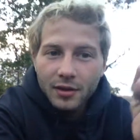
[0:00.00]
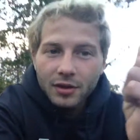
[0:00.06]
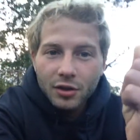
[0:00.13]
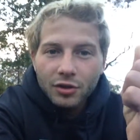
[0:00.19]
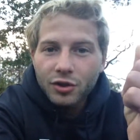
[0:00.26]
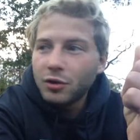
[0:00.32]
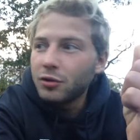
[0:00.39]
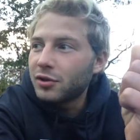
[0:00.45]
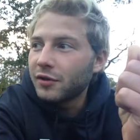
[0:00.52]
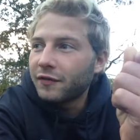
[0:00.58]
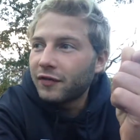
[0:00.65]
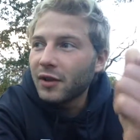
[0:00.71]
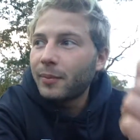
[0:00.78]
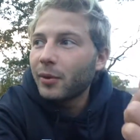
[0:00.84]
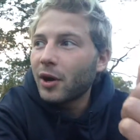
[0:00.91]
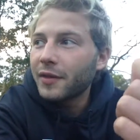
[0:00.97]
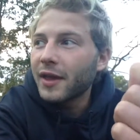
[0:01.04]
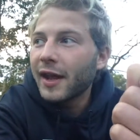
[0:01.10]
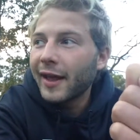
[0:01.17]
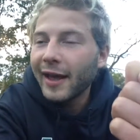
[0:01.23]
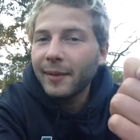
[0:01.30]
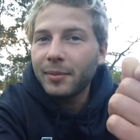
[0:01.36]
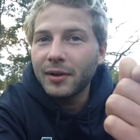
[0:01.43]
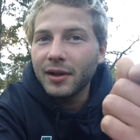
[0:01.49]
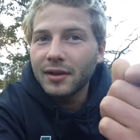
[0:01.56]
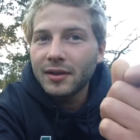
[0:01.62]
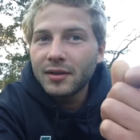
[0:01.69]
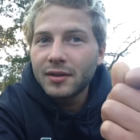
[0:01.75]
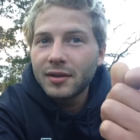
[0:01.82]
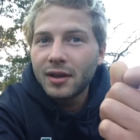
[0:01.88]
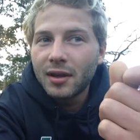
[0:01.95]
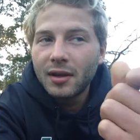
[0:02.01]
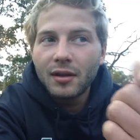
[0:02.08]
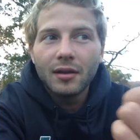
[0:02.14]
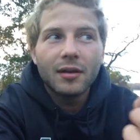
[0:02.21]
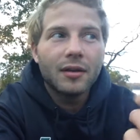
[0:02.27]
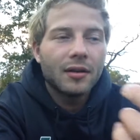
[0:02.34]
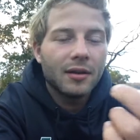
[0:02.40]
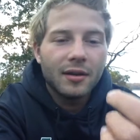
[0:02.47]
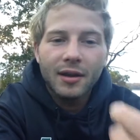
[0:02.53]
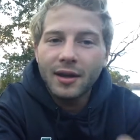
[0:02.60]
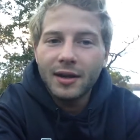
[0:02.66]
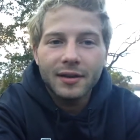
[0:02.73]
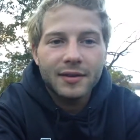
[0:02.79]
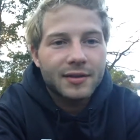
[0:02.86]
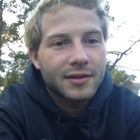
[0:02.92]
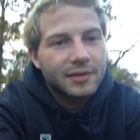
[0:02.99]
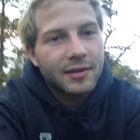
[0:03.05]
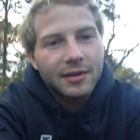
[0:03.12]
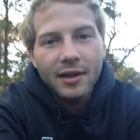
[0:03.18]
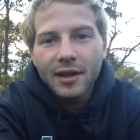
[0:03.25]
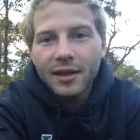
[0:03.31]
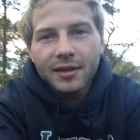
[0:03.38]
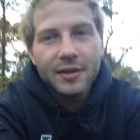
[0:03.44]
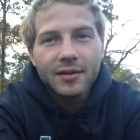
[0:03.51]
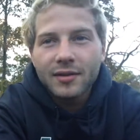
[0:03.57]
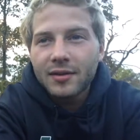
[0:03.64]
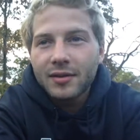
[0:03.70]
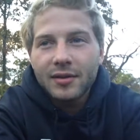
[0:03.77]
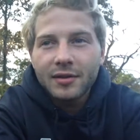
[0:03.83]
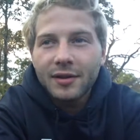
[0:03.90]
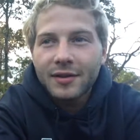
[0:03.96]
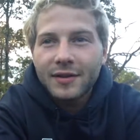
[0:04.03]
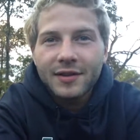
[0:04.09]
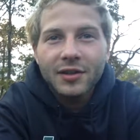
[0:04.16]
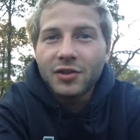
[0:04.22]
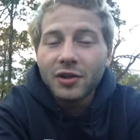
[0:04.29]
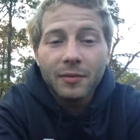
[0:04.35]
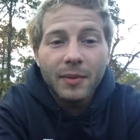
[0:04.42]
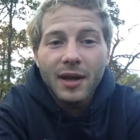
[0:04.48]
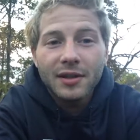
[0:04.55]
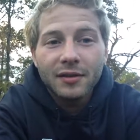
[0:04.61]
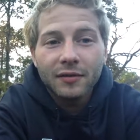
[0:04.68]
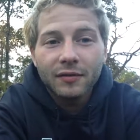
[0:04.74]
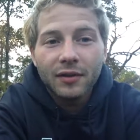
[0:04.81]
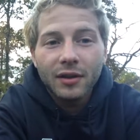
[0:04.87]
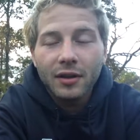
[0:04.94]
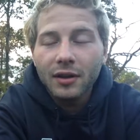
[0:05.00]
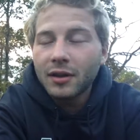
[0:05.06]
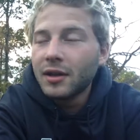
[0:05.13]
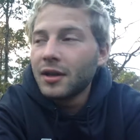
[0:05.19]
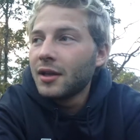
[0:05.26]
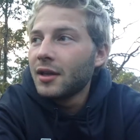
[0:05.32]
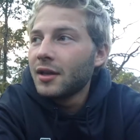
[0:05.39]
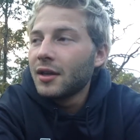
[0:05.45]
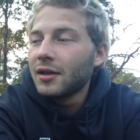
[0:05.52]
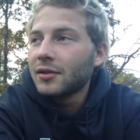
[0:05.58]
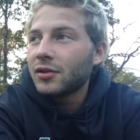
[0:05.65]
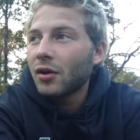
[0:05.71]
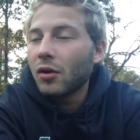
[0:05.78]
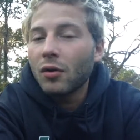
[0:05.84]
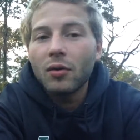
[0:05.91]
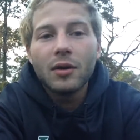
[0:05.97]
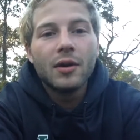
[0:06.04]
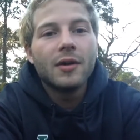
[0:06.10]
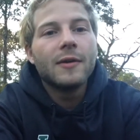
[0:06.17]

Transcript: you choose to flip on that happiness and it's it's it's such an amazing feeling so